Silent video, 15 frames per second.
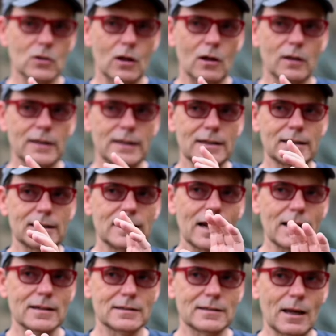So I needed
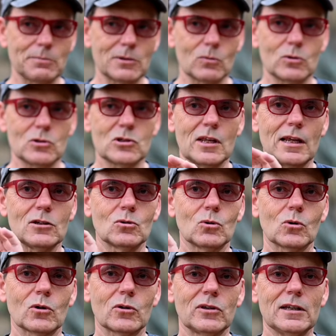another adapter, which then
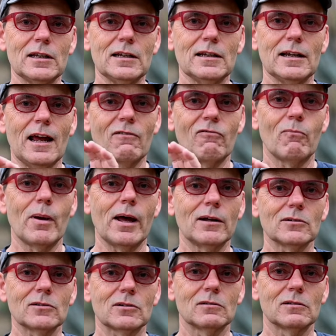took the F
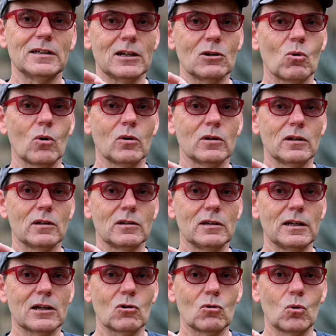mount,
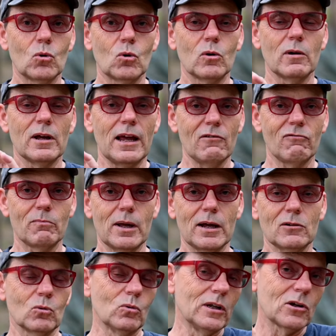Nikkor F
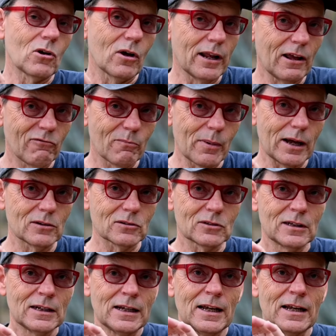mount or Nikon F mount,
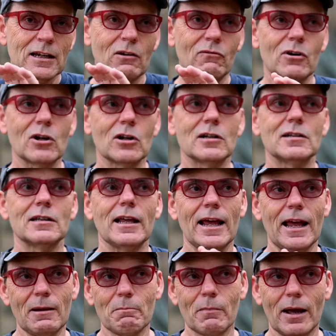converted it to the
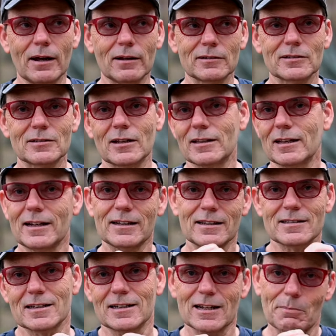M mount. So then
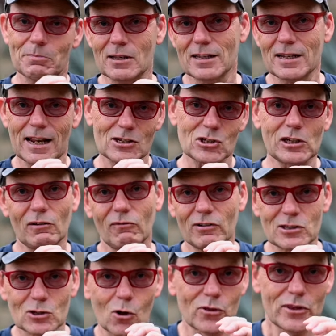it's an adapter that actually
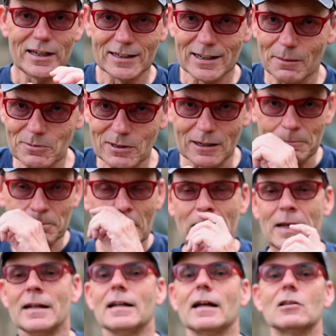fits on the adapter.
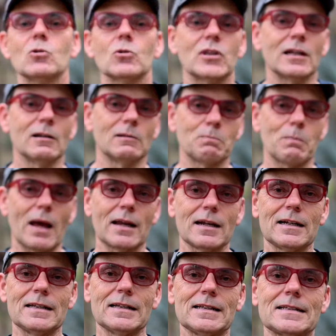Now, the good thing about
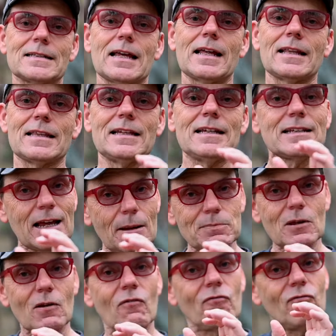it is that the
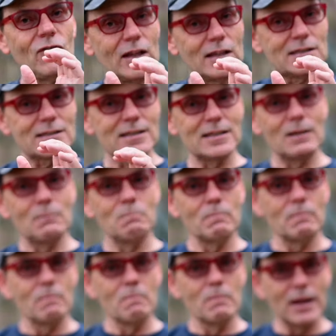adapter fits the
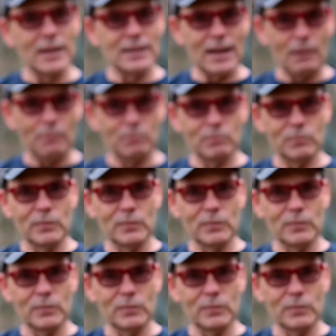Megadap.